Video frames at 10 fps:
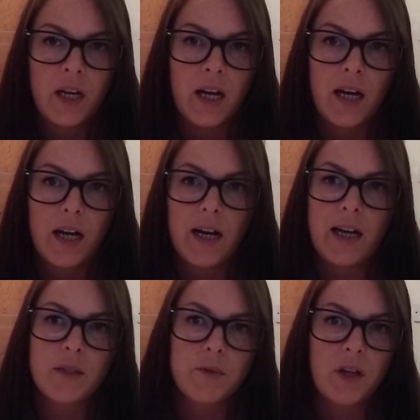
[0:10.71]

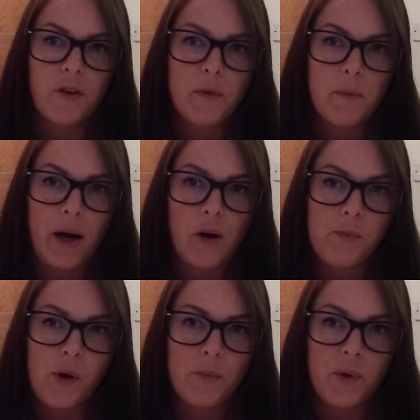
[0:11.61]
As we saw from the
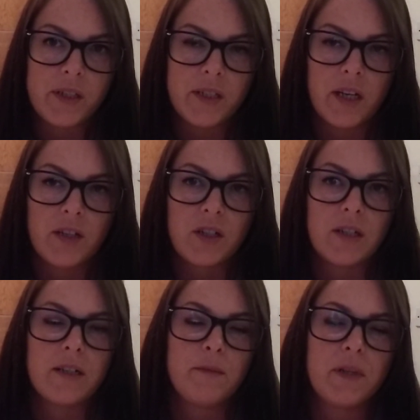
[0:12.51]
PowerPoint
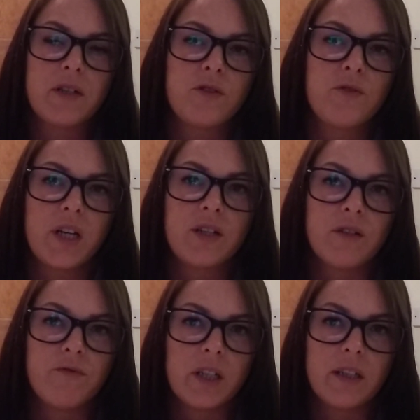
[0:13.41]
presentation,
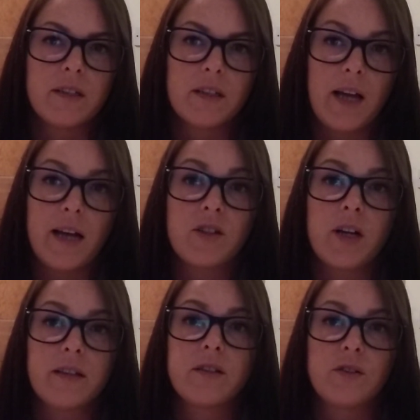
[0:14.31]
administration really is a last
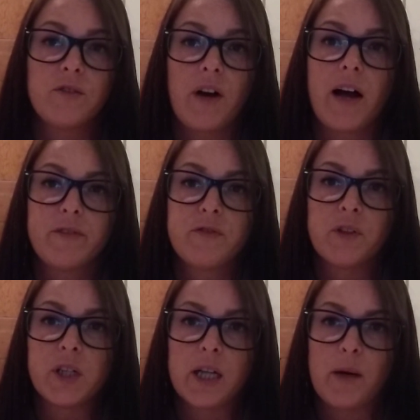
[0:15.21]
chance of survival
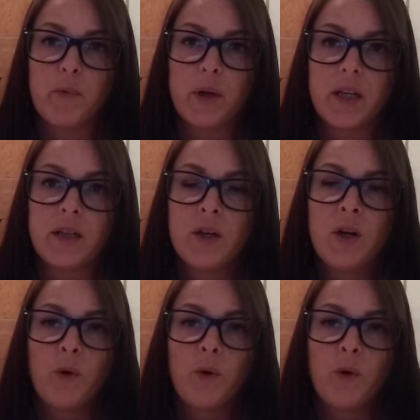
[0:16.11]
for a company,